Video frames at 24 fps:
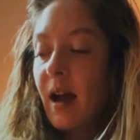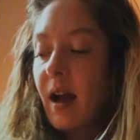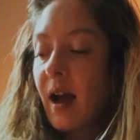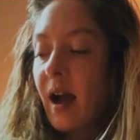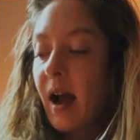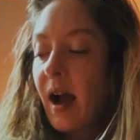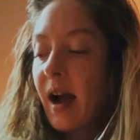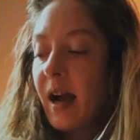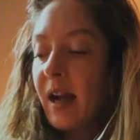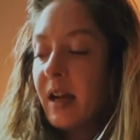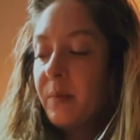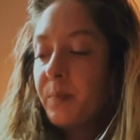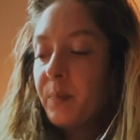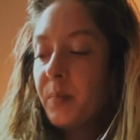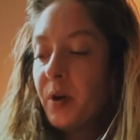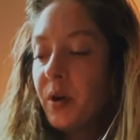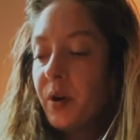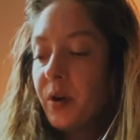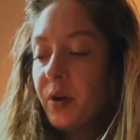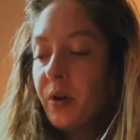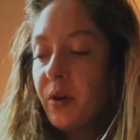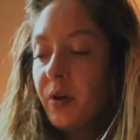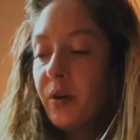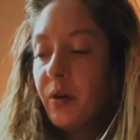I
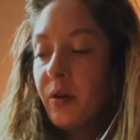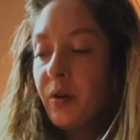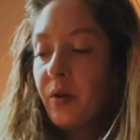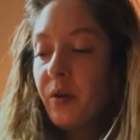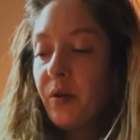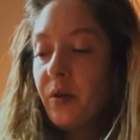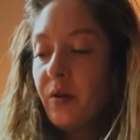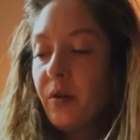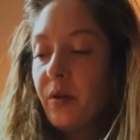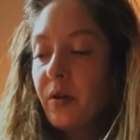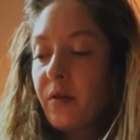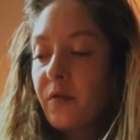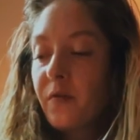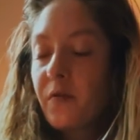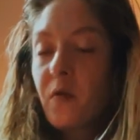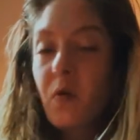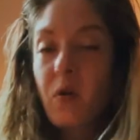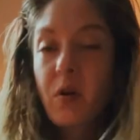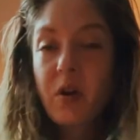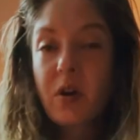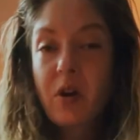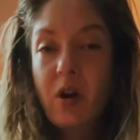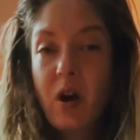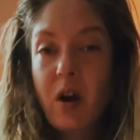pull
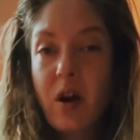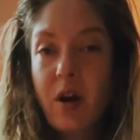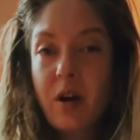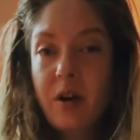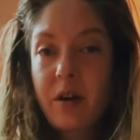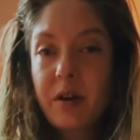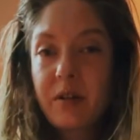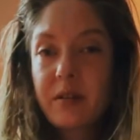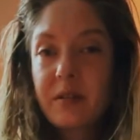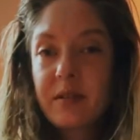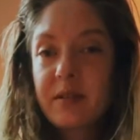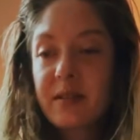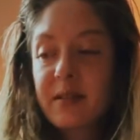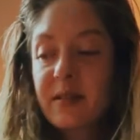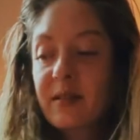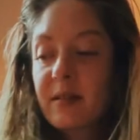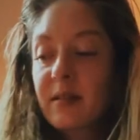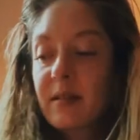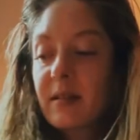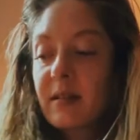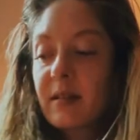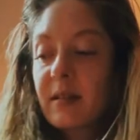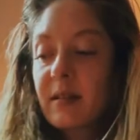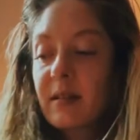4 cards,
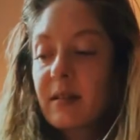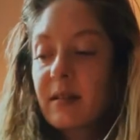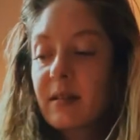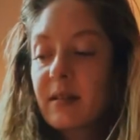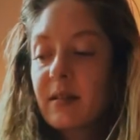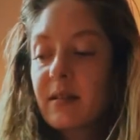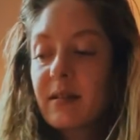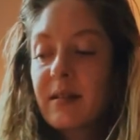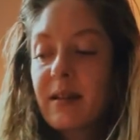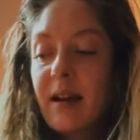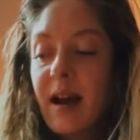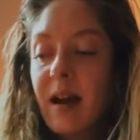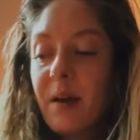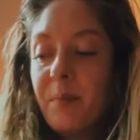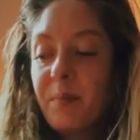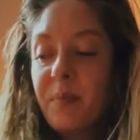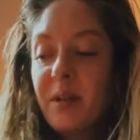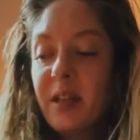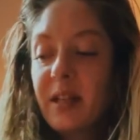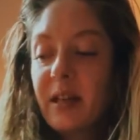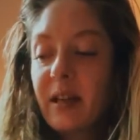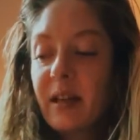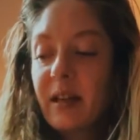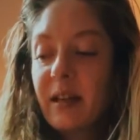not
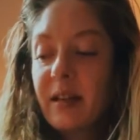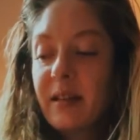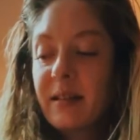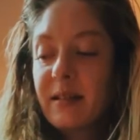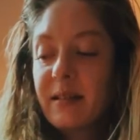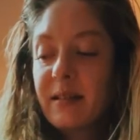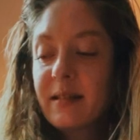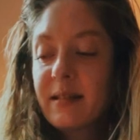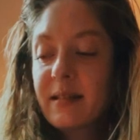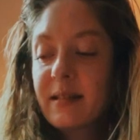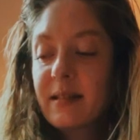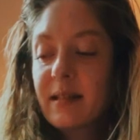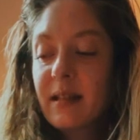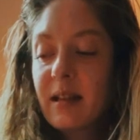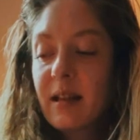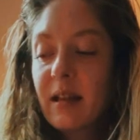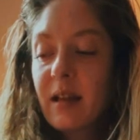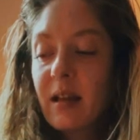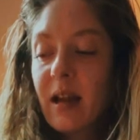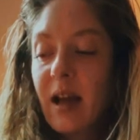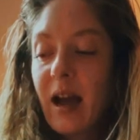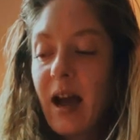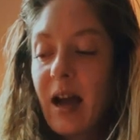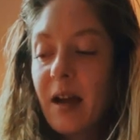because
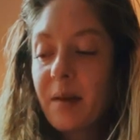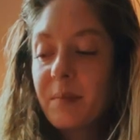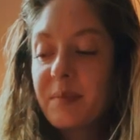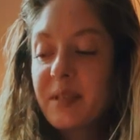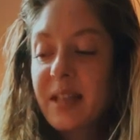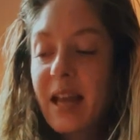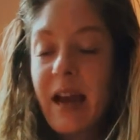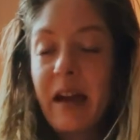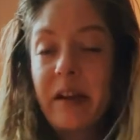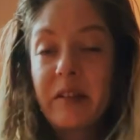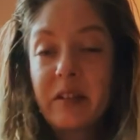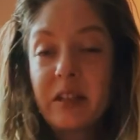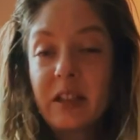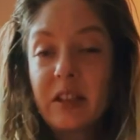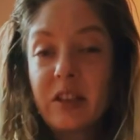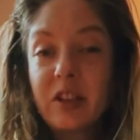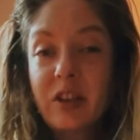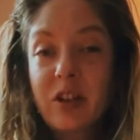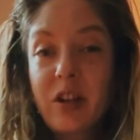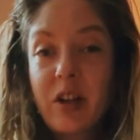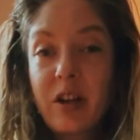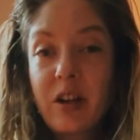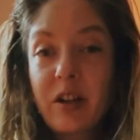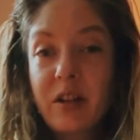I'm telling the
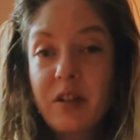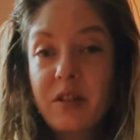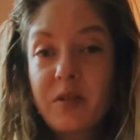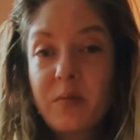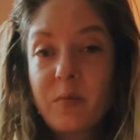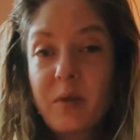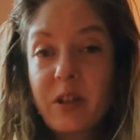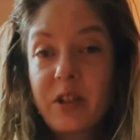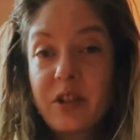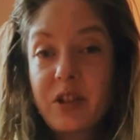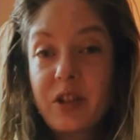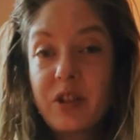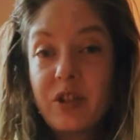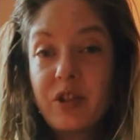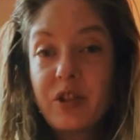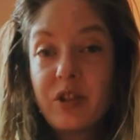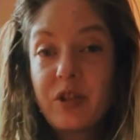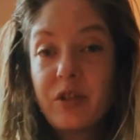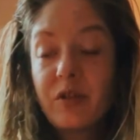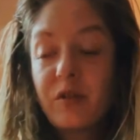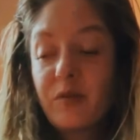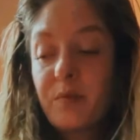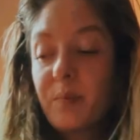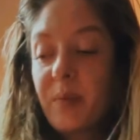cards what to
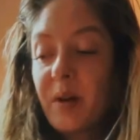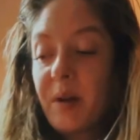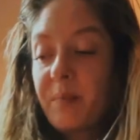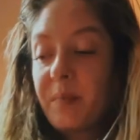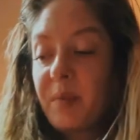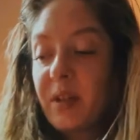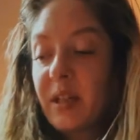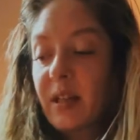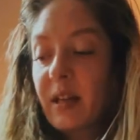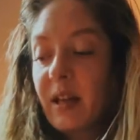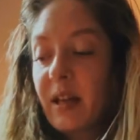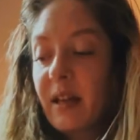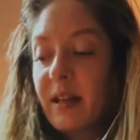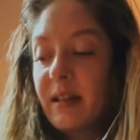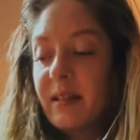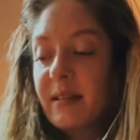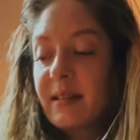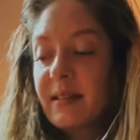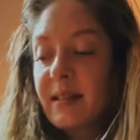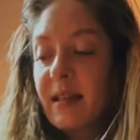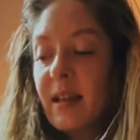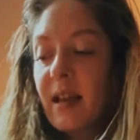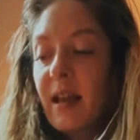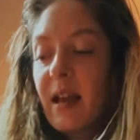do, but
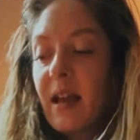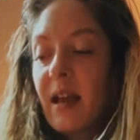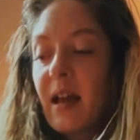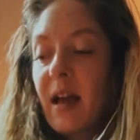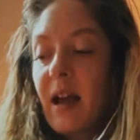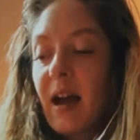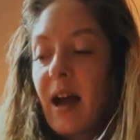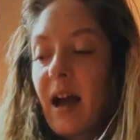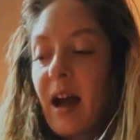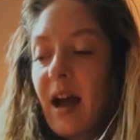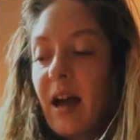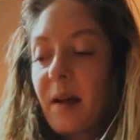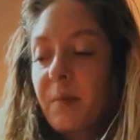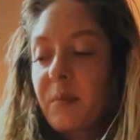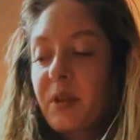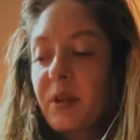because I'm